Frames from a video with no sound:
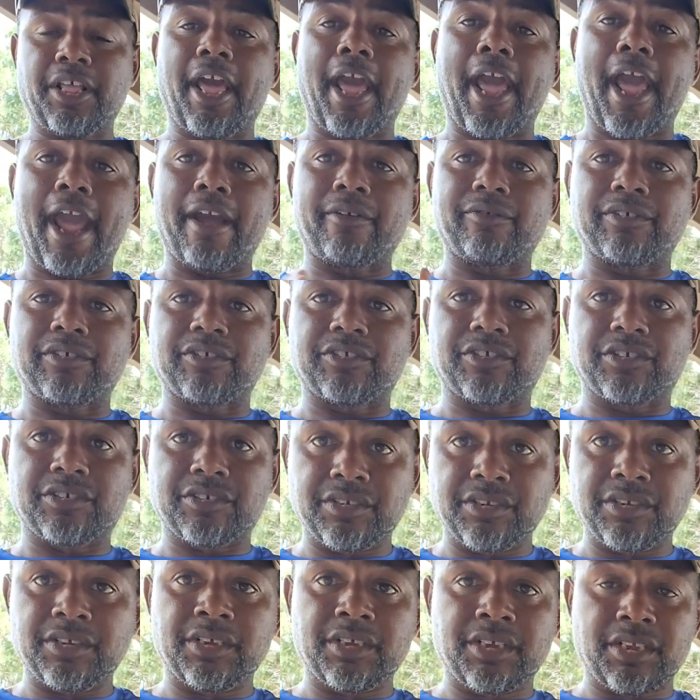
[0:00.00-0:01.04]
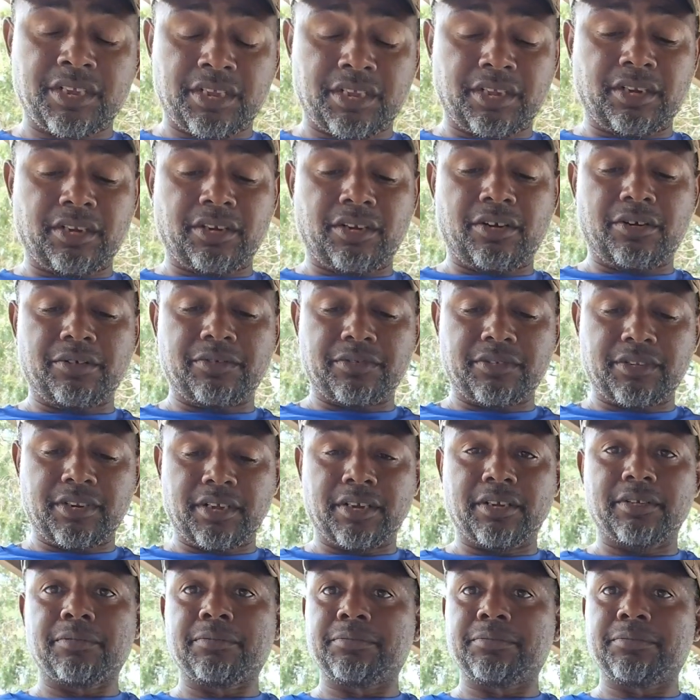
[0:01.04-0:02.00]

average. You know, the